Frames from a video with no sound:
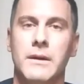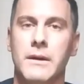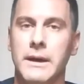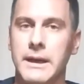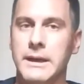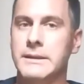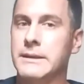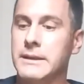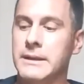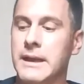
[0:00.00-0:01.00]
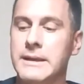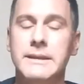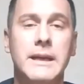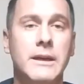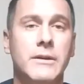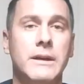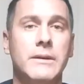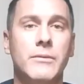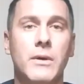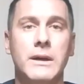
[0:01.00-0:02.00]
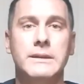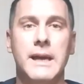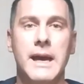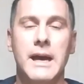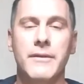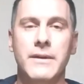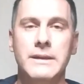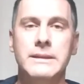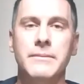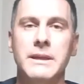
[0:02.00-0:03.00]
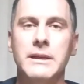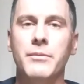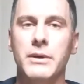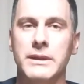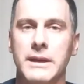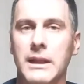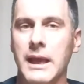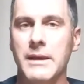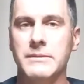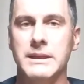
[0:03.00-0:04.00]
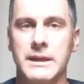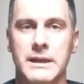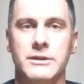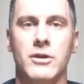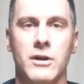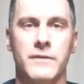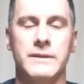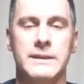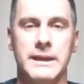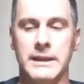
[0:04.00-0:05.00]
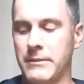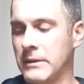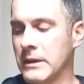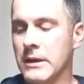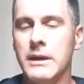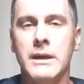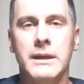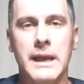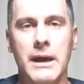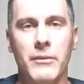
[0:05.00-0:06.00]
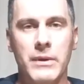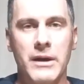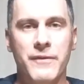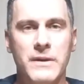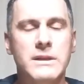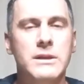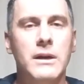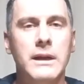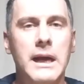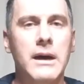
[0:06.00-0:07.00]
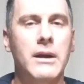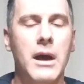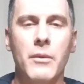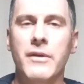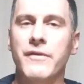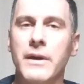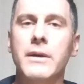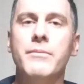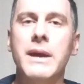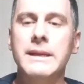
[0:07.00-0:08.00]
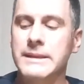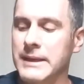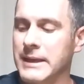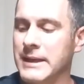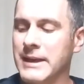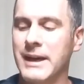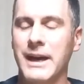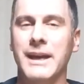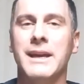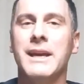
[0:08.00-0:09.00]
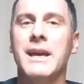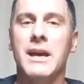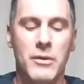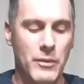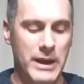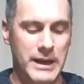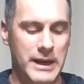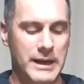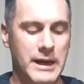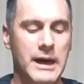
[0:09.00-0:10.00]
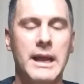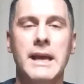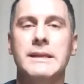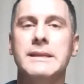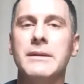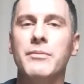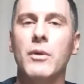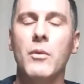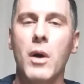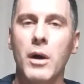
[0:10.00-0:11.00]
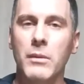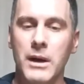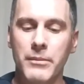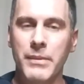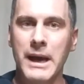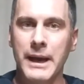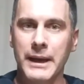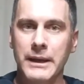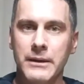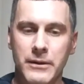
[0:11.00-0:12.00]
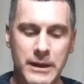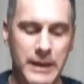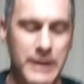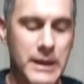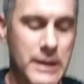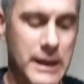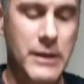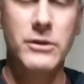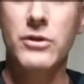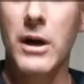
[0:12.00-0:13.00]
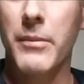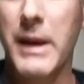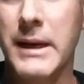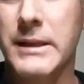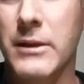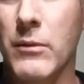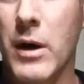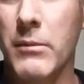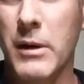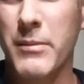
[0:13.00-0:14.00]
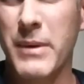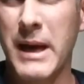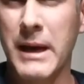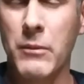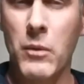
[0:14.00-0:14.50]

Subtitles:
All right, guys, the next thing you're going to want to have is something to put the clams in as you're harvesting them. Now, when I first started out, I went very basic. I went and got a simple Walmart bag, okay? Now, there's drawbacks to the Walmart bag.